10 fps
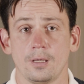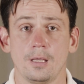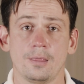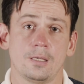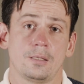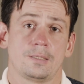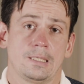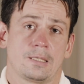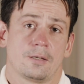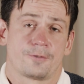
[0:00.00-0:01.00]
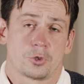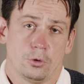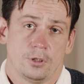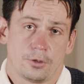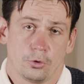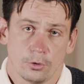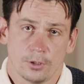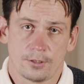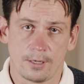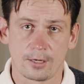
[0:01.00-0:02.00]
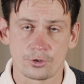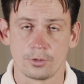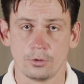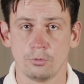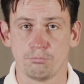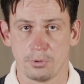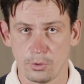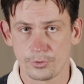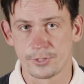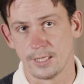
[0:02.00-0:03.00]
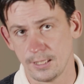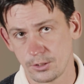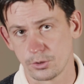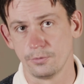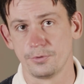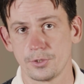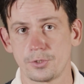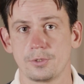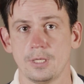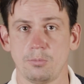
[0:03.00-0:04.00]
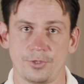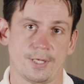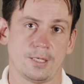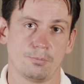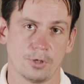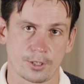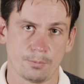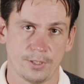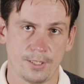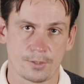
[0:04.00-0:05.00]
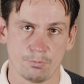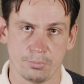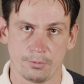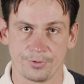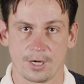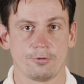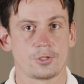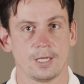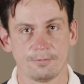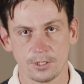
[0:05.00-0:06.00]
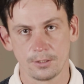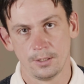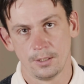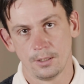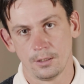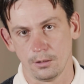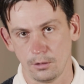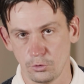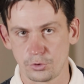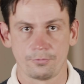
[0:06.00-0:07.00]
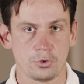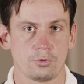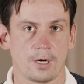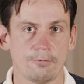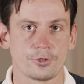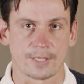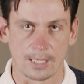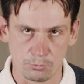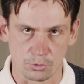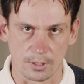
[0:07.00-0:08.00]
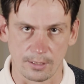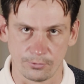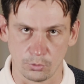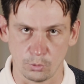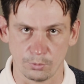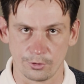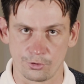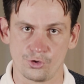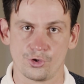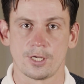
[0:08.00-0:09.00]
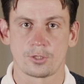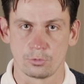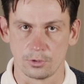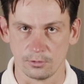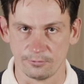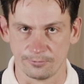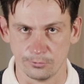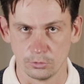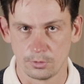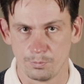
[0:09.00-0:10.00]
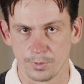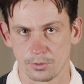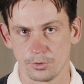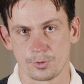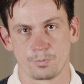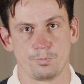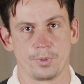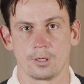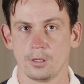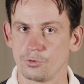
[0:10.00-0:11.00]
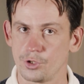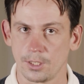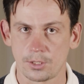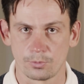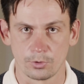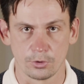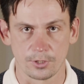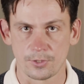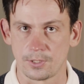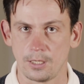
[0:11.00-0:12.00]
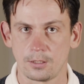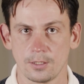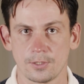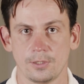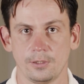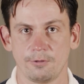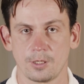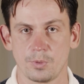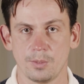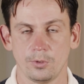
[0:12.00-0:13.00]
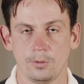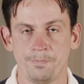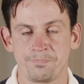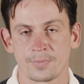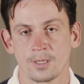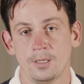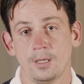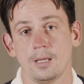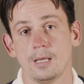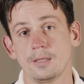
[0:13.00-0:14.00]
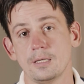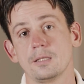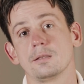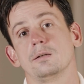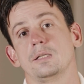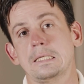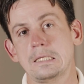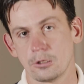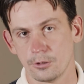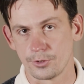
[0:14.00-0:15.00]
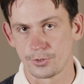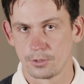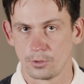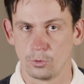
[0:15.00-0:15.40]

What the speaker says: And then it did have solid early traction on both sides of this double-sided marketplace. Drivers loved it. Lots of new drivers came to drive for Uber just to deliver food because background checks were not as strict as delivering people. And then eaters,